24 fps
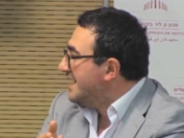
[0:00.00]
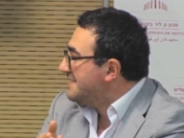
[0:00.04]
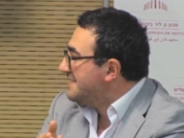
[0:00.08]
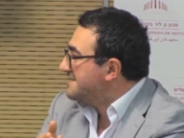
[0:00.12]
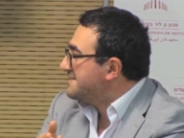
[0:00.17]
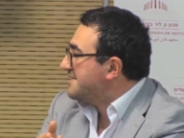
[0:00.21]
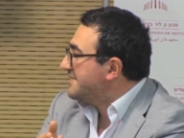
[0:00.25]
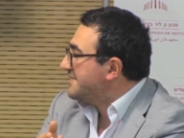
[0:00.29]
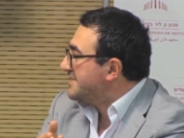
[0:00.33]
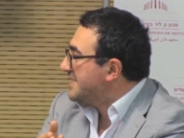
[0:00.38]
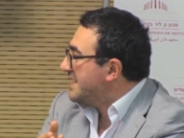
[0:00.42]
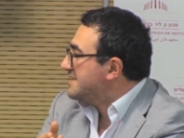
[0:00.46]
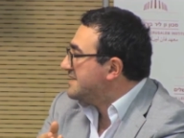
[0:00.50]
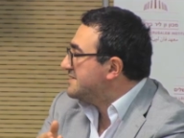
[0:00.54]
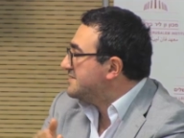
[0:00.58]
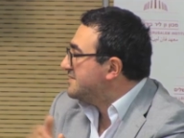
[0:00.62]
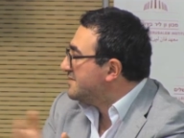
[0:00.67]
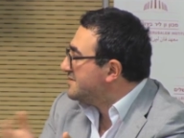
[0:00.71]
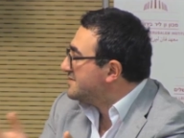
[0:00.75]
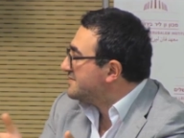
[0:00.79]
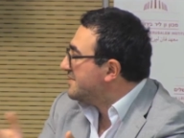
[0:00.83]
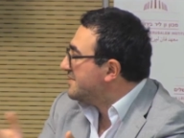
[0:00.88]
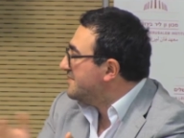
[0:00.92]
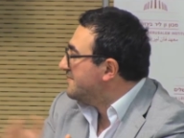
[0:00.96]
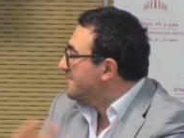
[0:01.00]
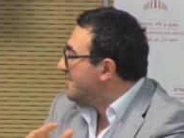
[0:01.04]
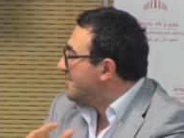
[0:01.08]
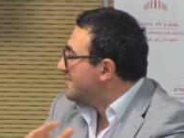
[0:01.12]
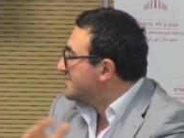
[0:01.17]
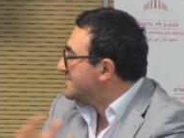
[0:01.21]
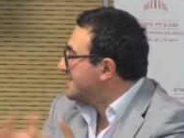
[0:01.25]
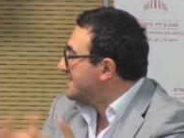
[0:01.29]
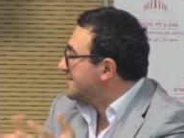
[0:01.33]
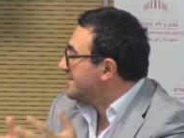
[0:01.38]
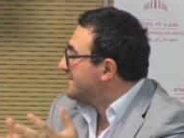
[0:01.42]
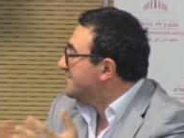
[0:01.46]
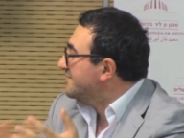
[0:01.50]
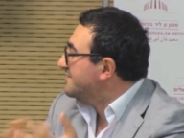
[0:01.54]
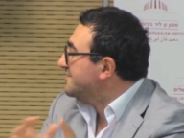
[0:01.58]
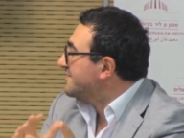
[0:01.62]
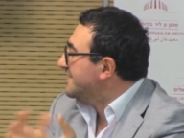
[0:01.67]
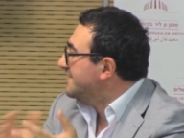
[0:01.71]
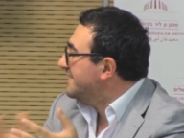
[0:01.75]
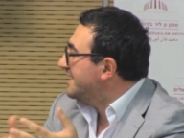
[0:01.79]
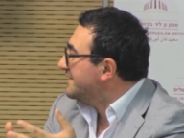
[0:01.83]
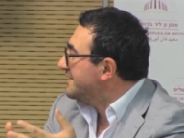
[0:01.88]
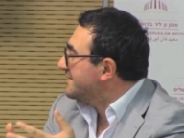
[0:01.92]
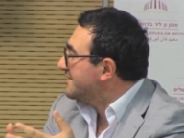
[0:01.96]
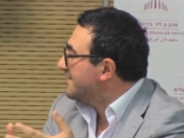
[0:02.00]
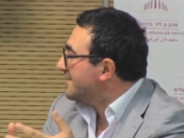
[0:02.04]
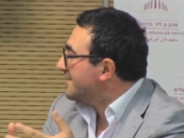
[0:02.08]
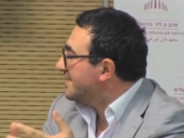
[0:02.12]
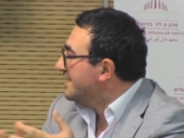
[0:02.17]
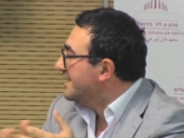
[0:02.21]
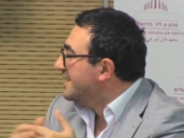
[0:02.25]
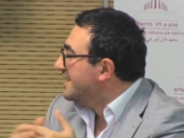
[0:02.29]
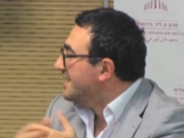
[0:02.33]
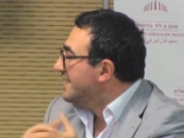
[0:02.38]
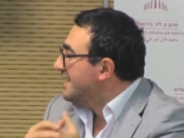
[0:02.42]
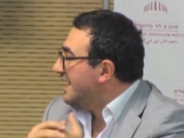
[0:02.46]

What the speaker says: and sometimes those reports are contradictory.